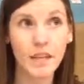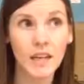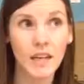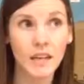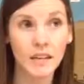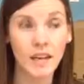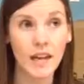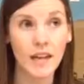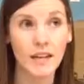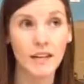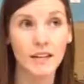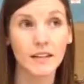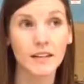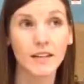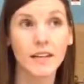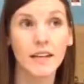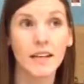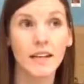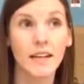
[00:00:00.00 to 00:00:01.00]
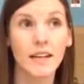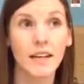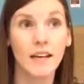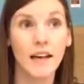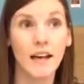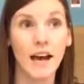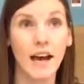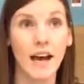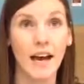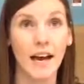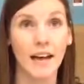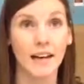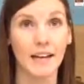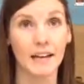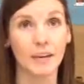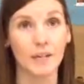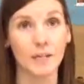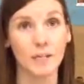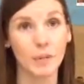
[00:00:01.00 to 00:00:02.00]
And then
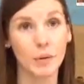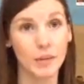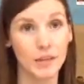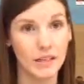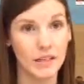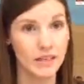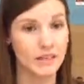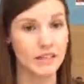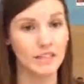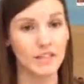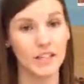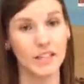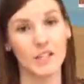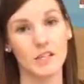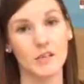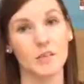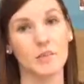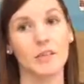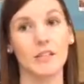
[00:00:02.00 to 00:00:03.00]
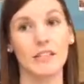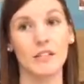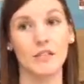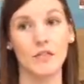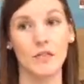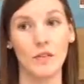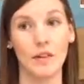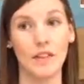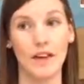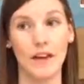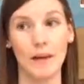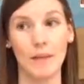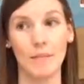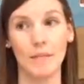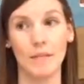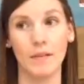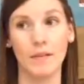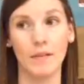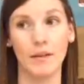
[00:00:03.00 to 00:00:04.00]
I put an intervention in place for
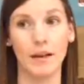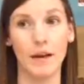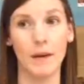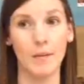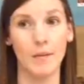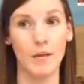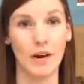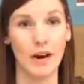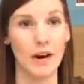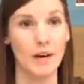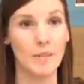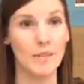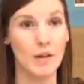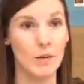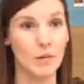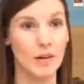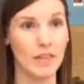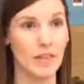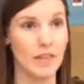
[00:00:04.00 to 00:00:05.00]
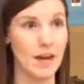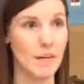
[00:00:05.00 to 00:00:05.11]
them where I meet with